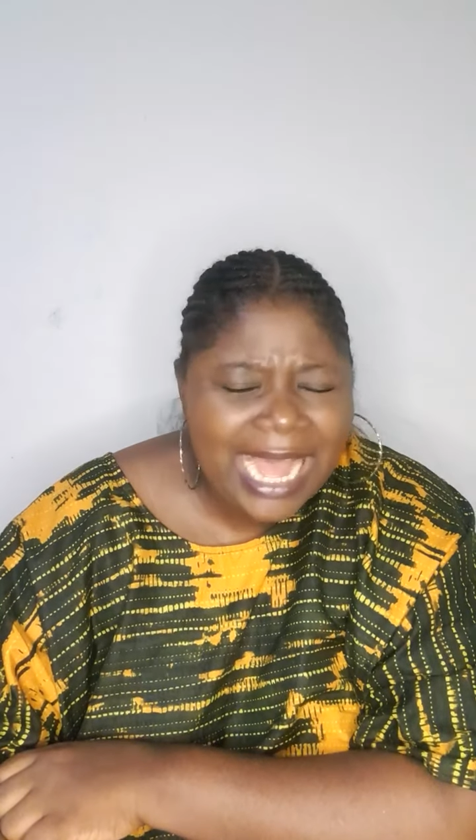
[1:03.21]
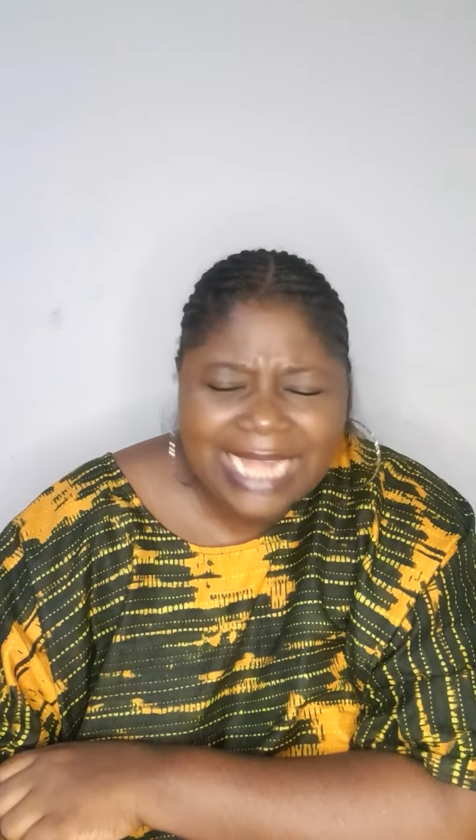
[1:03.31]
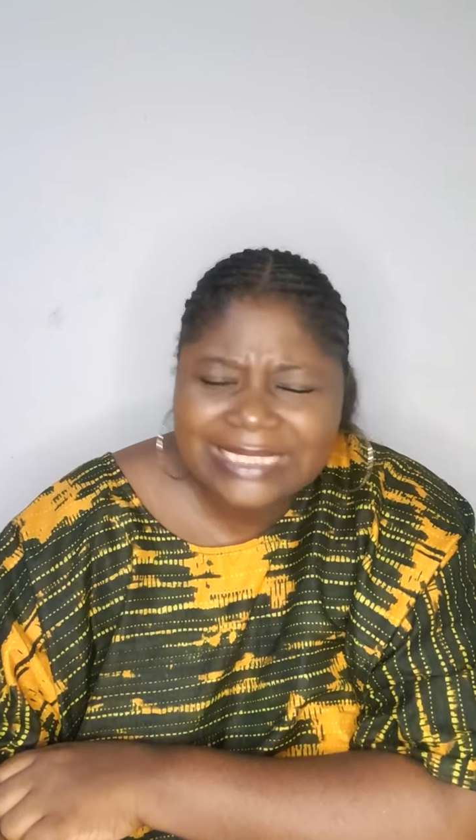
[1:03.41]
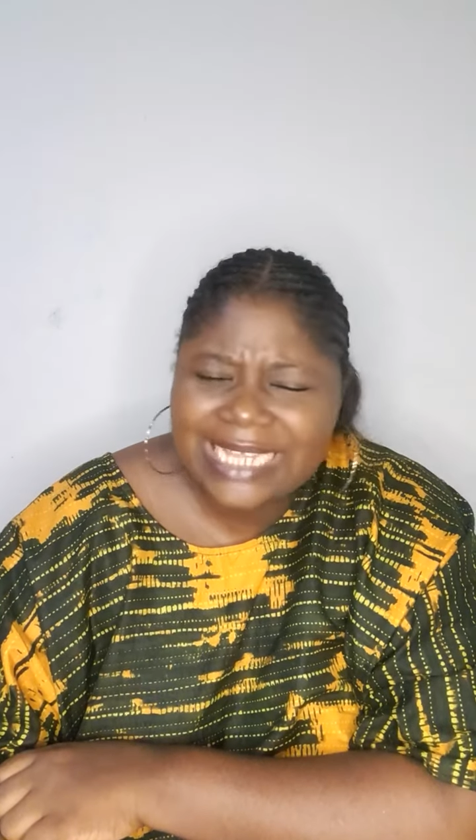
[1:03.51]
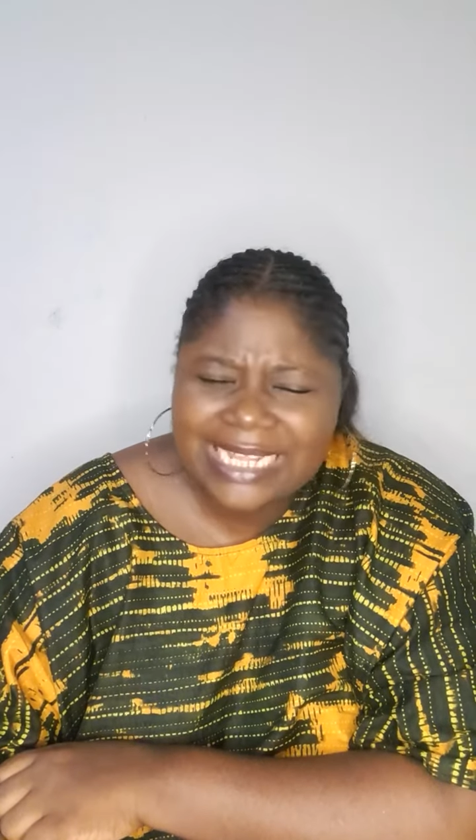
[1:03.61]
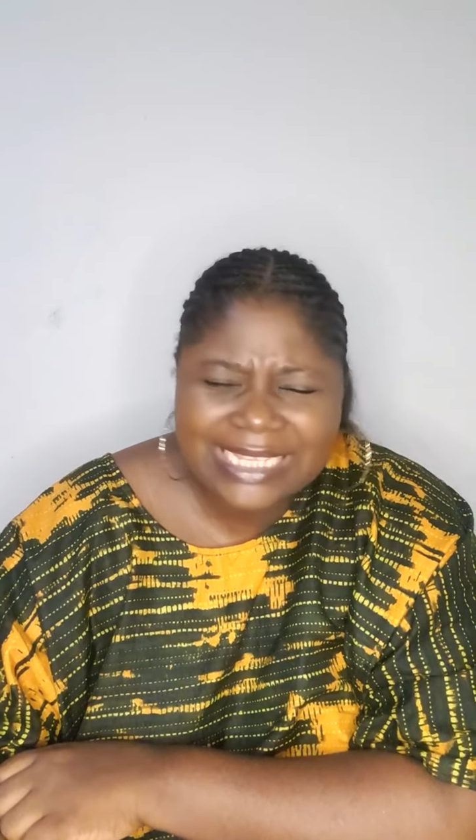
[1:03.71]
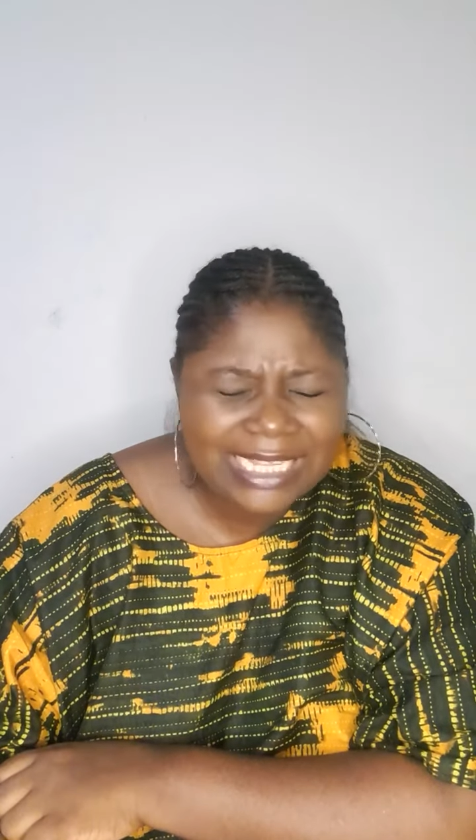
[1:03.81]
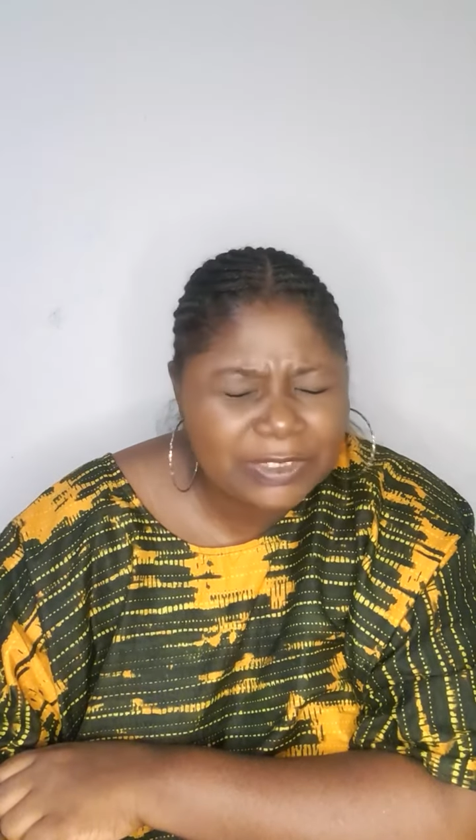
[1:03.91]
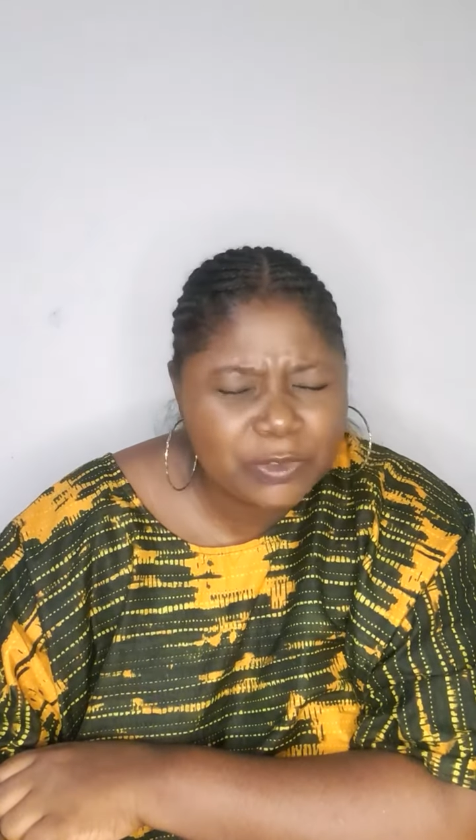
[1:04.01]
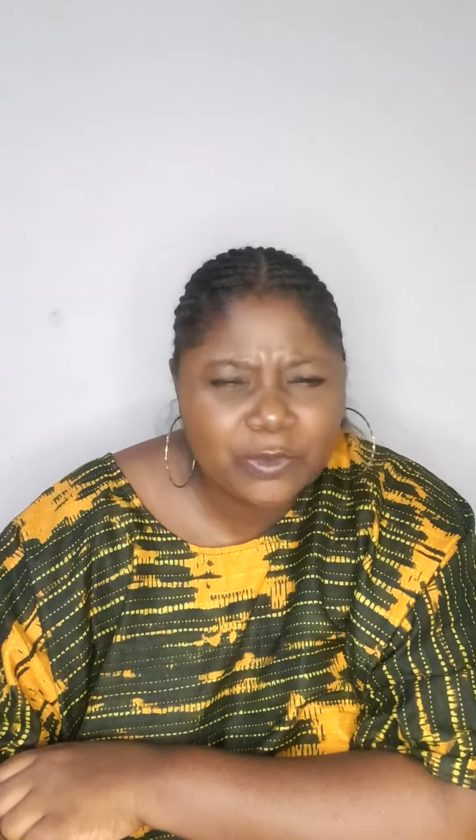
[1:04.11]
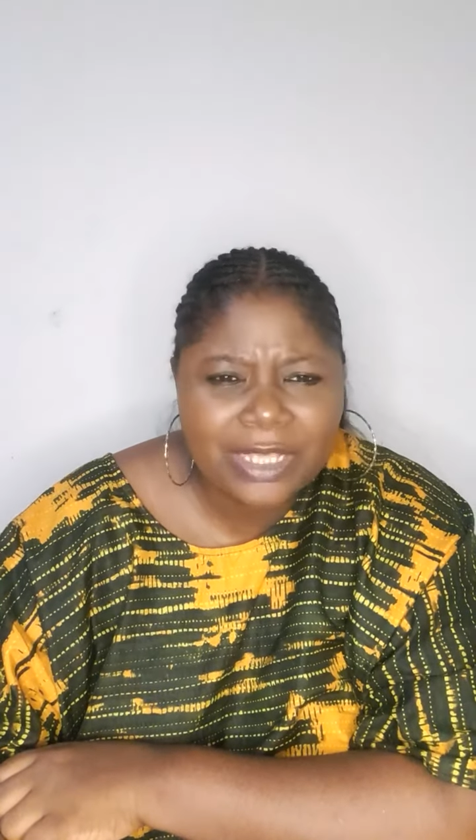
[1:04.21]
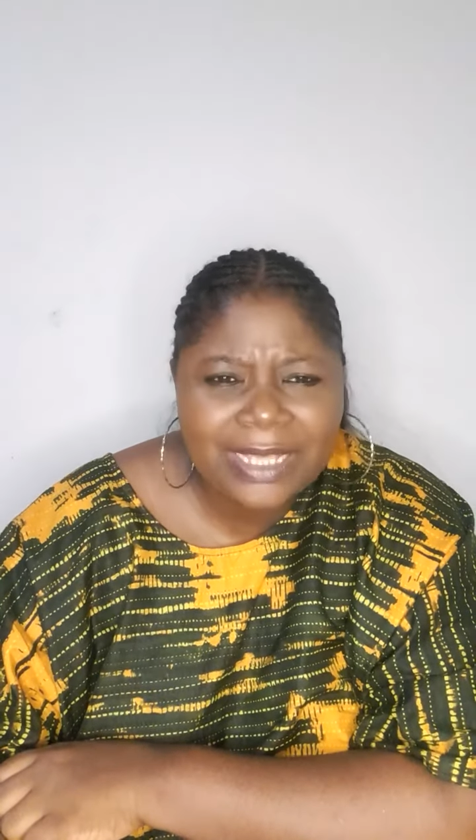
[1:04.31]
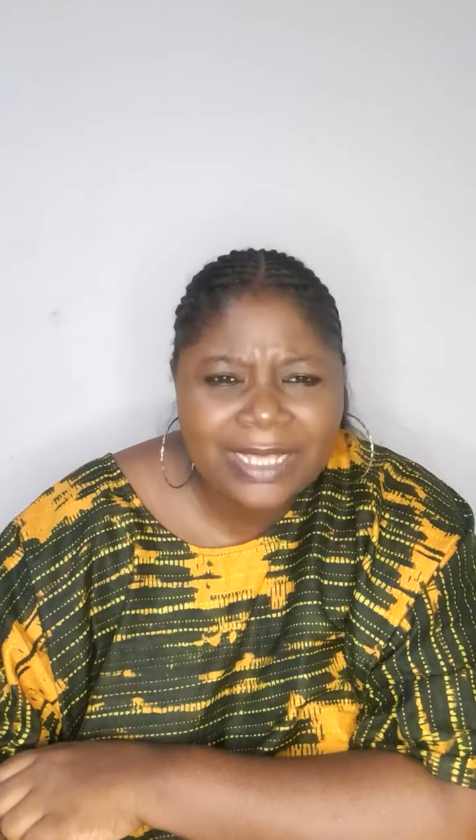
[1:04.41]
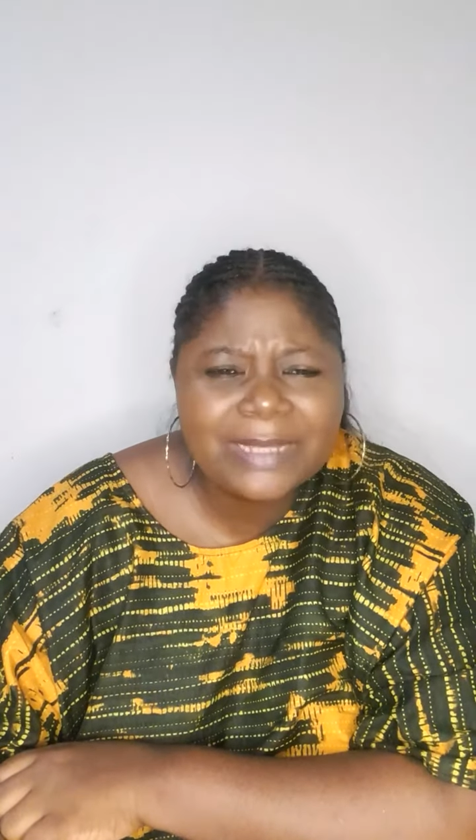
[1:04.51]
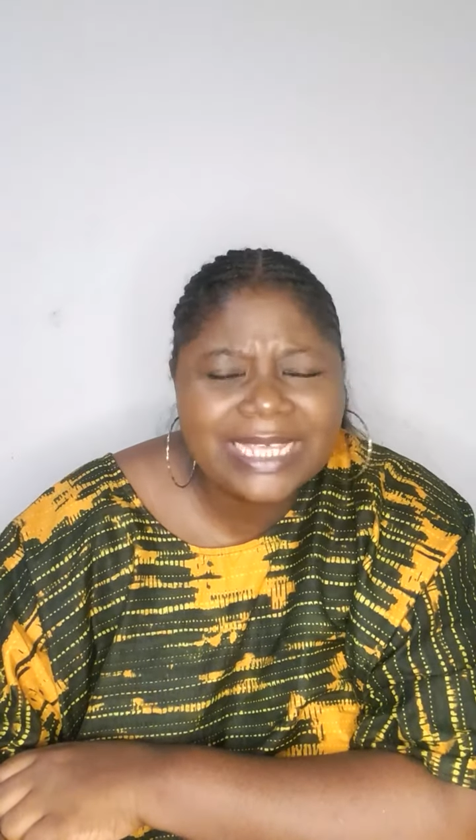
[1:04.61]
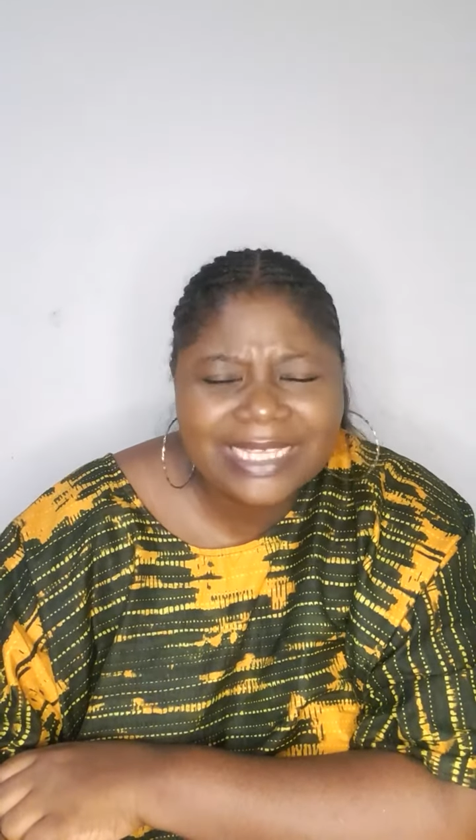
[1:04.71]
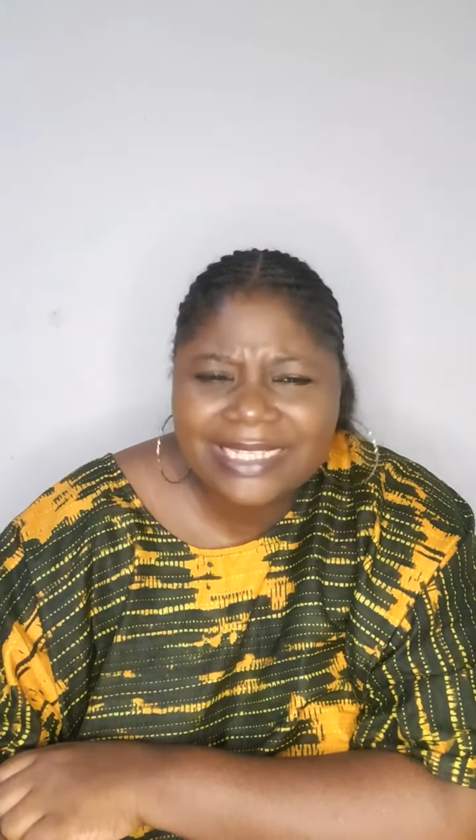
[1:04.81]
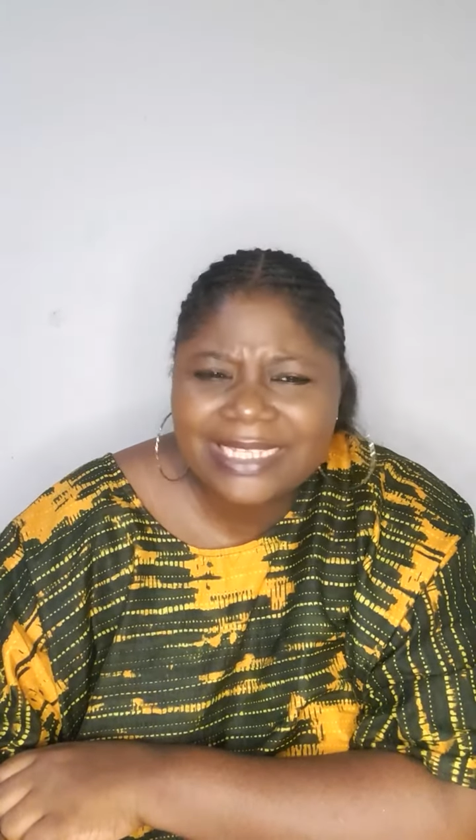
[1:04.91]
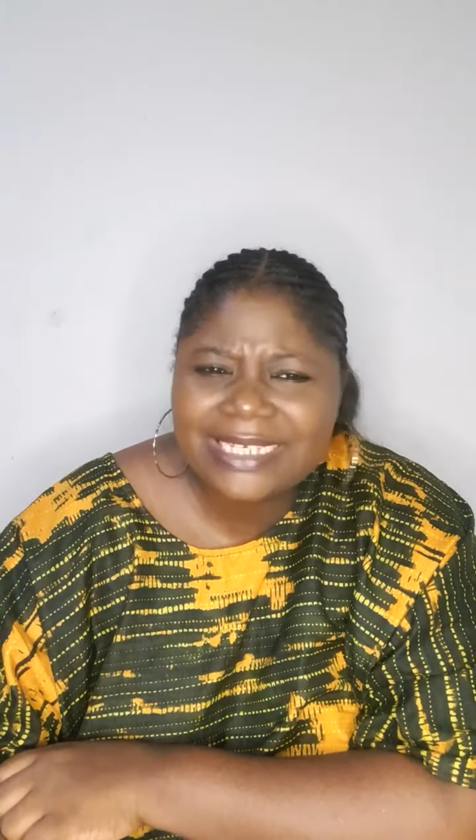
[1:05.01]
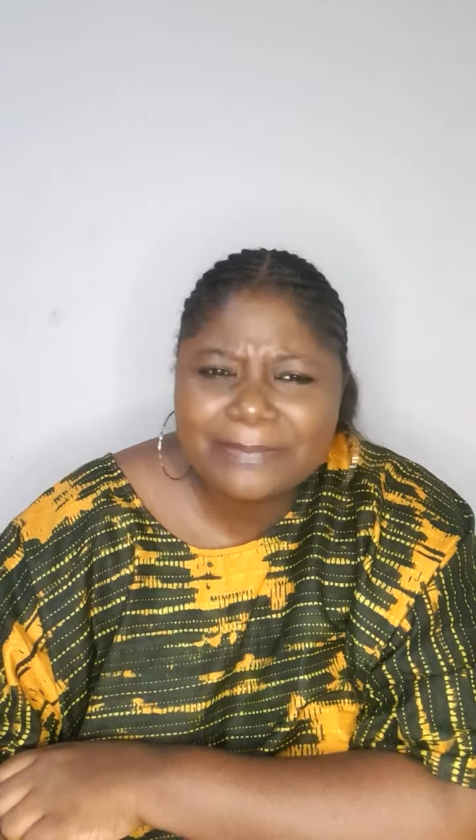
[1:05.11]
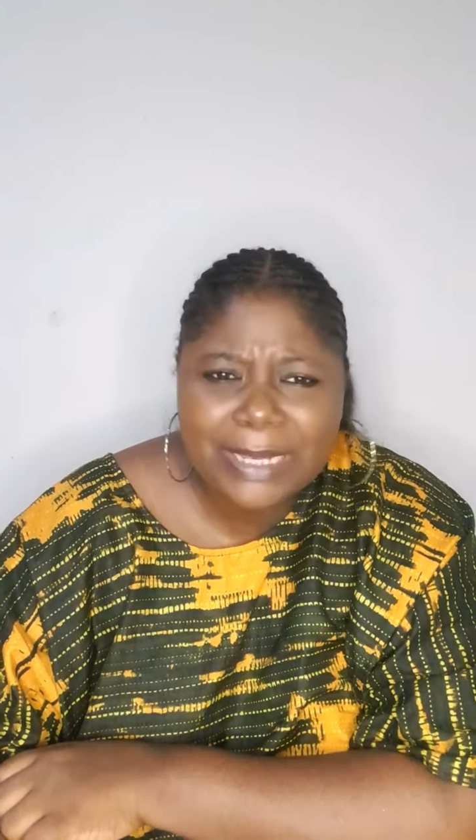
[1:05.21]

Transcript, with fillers: And that led to him killing